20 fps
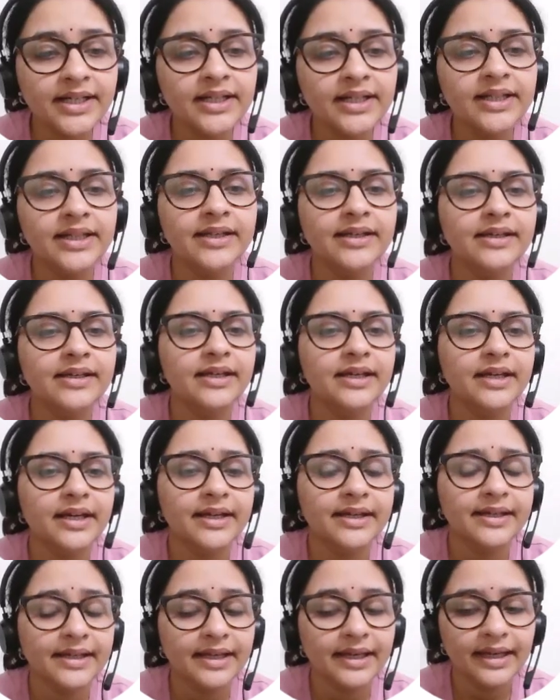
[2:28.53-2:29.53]
thinking,
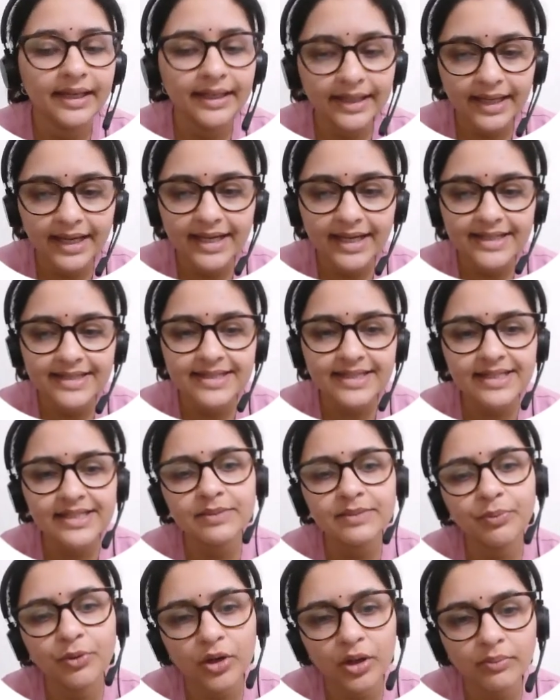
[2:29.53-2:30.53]
enhances
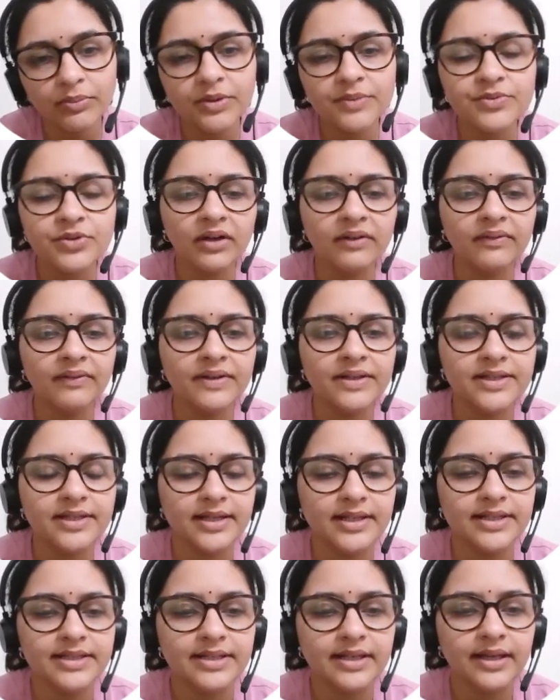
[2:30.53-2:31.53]
problem solving
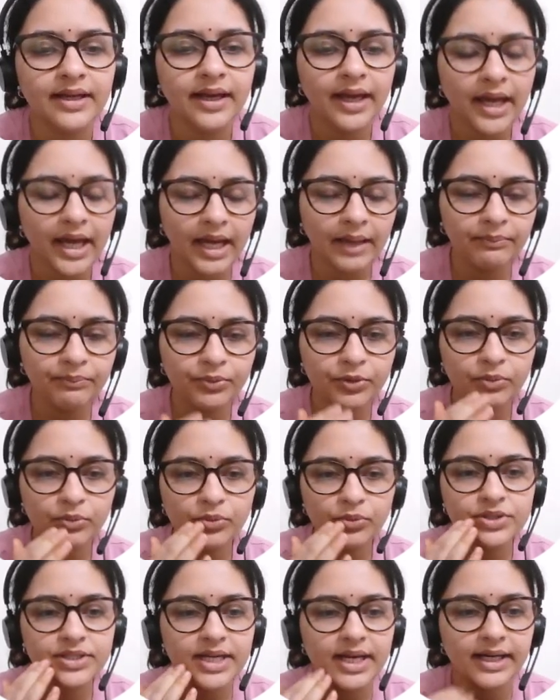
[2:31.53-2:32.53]
skills, and
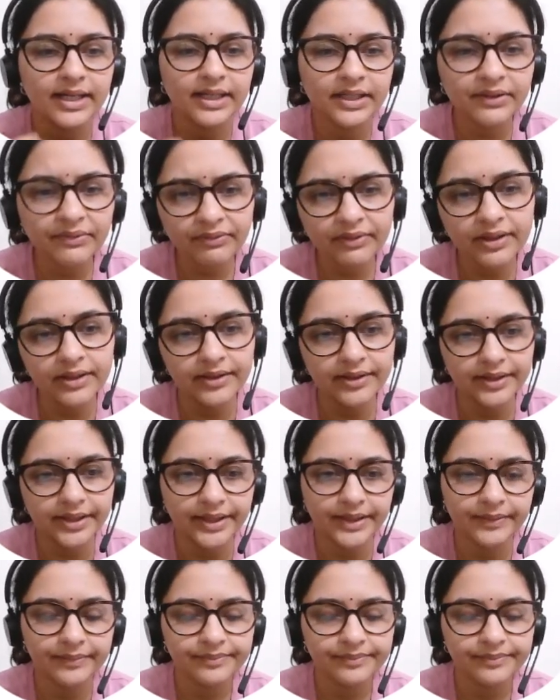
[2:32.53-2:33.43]
promotes active learning.